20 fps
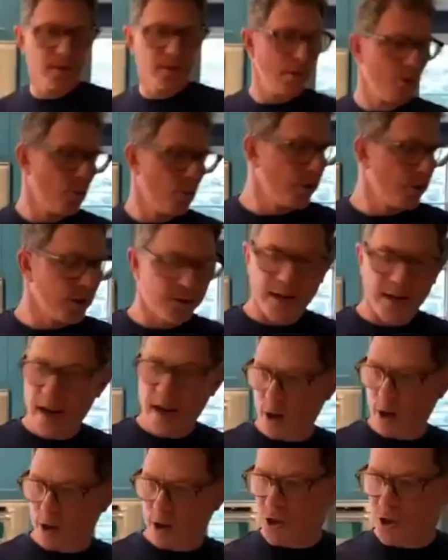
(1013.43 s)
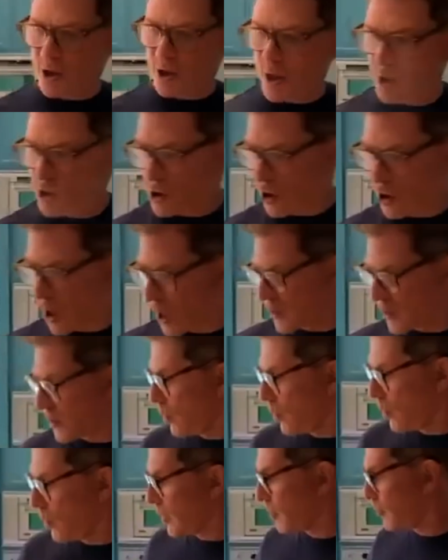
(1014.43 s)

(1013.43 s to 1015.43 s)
we're gonna take our cheese sauce, I'm gonna